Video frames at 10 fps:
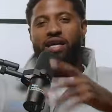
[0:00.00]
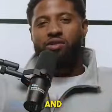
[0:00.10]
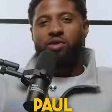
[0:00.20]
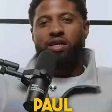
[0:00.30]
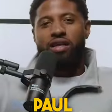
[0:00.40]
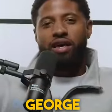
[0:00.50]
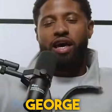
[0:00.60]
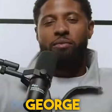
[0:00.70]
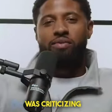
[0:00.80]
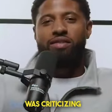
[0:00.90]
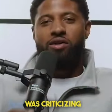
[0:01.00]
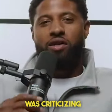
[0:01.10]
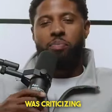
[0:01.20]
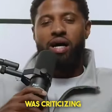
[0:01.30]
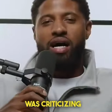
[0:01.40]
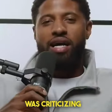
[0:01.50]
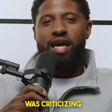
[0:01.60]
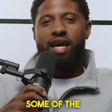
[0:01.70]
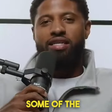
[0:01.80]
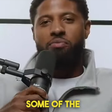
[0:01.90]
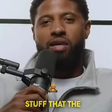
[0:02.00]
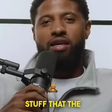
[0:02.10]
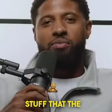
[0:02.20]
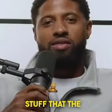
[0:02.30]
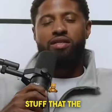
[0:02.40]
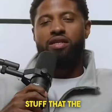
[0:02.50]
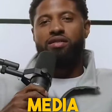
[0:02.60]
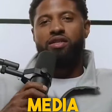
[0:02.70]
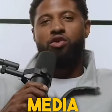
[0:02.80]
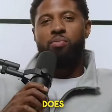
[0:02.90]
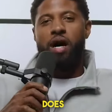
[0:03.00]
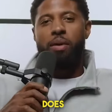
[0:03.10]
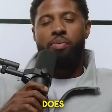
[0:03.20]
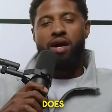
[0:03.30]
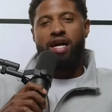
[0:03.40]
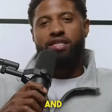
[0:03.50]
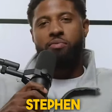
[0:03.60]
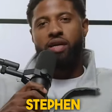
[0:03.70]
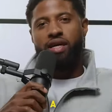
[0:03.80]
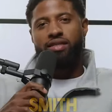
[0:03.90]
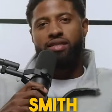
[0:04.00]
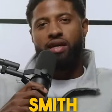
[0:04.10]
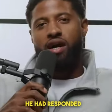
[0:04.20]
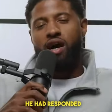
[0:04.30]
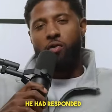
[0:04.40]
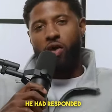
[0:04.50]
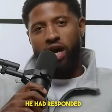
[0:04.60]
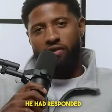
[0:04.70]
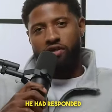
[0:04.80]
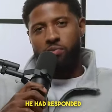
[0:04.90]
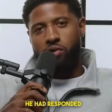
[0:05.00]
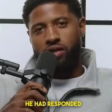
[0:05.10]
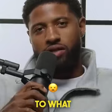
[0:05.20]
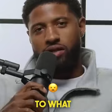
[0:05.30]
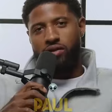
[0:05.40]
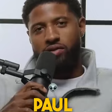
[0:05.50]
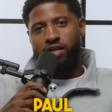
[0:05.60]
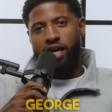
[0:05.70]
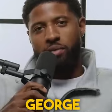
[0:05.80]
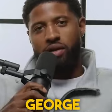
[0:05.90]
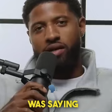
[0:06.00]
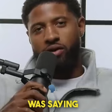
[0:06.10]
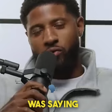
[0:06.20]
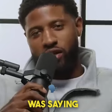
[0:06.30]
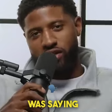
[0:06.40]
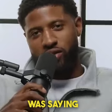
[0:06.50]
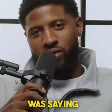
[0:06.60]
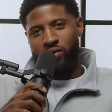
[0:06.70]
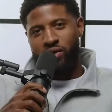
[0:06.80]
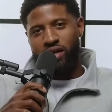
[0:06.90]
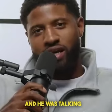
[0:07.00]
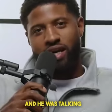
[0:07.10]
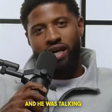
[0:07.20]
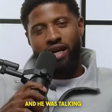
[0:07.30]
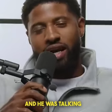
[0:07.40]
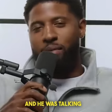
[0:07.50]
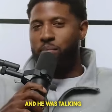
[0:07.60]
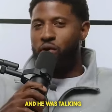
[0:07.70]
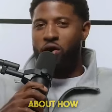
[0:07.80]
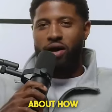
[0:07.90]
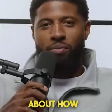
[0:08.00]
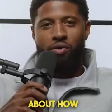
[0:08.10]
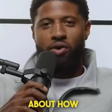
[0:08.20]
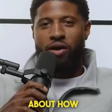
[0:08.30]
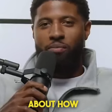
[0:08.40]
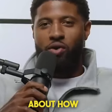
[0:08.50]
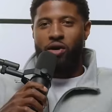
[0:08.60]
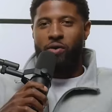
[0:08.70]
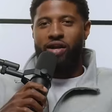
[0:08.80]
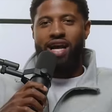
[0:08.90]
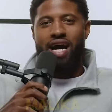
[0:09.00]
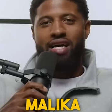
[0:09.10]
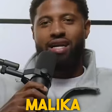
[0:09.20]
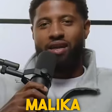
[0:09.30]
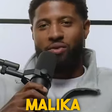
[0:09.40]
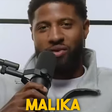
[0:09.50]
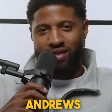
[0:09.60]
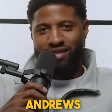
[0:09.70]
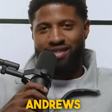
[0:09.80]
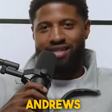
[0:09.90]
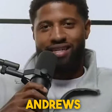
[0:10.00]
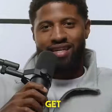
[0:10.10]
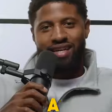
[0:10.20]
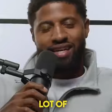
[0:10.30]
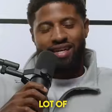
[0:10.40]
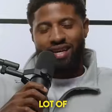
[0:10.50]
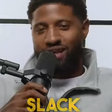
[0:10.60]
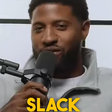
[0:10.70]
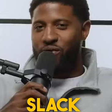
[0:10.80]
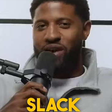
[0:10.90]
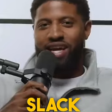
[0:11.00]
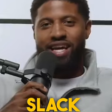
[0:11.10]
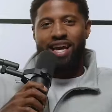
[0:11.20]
and Paul George was criticizing some of the stuff that the media does. And Stephen A. Smith, he had responded to what Paul George was saying, and he was talking about how Malika Andrews get a lot of slack